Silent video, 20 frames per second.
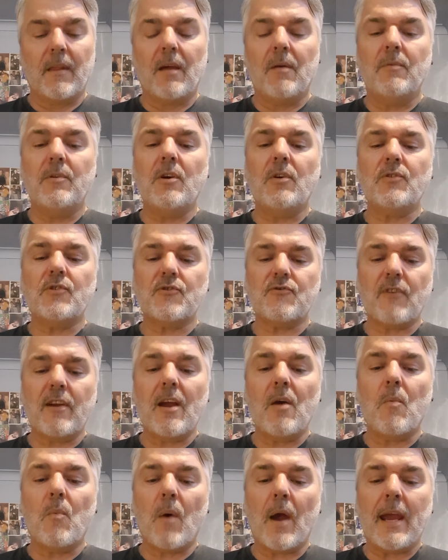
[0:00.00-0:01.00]
Not straight
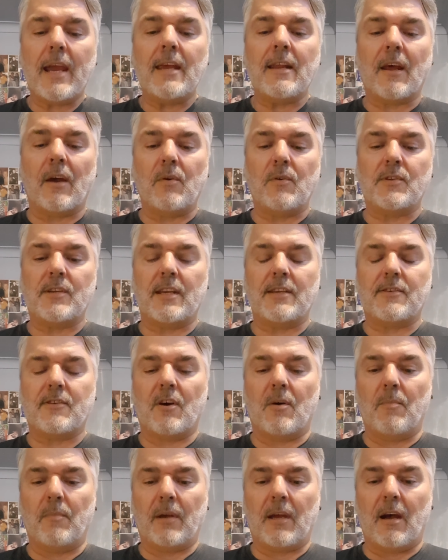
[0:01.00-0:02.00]
away, though, said
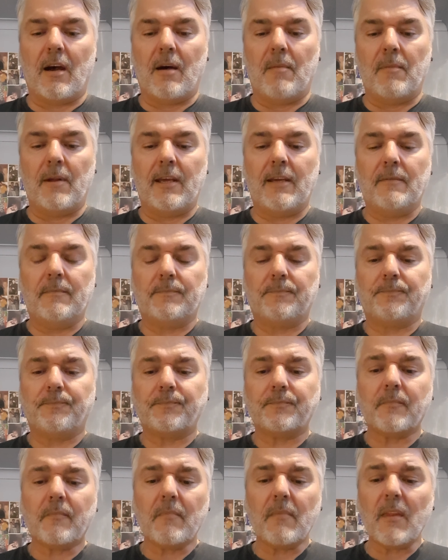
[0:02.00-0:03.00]
Tom calmly.
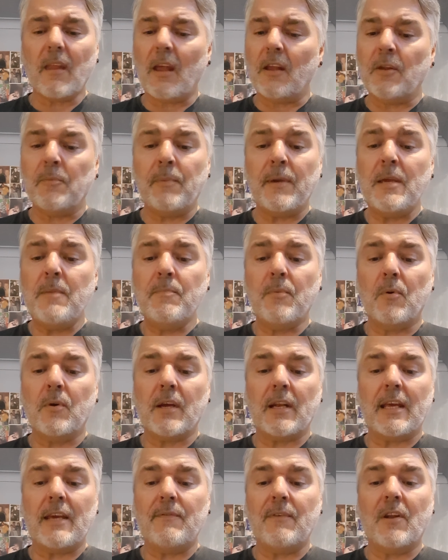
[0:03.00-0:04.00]
The people
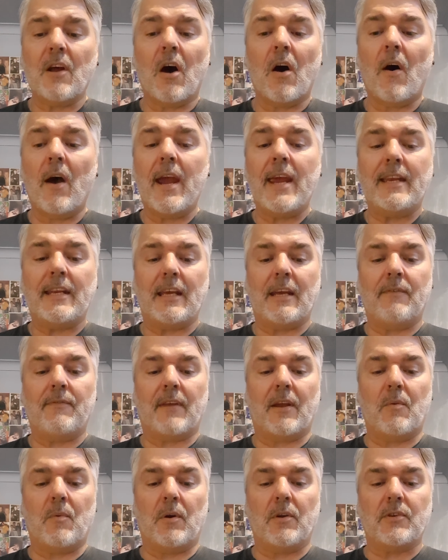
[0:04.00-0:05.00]
can even hide it if
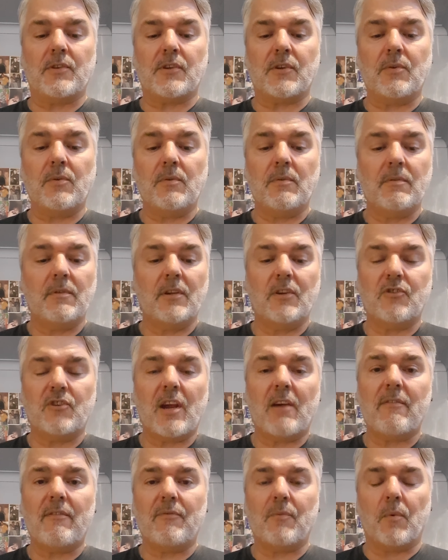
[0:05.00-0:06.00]
they want to. The
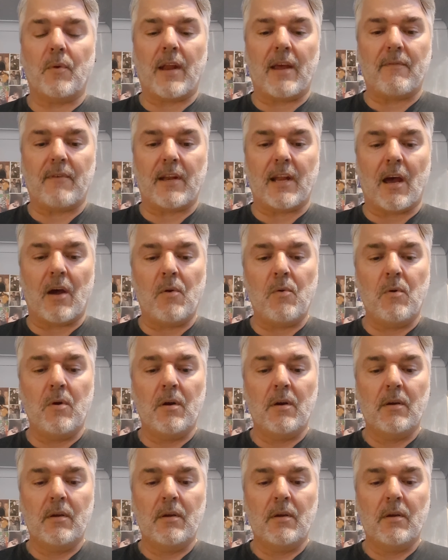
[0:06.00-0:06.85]
sheriff will never know.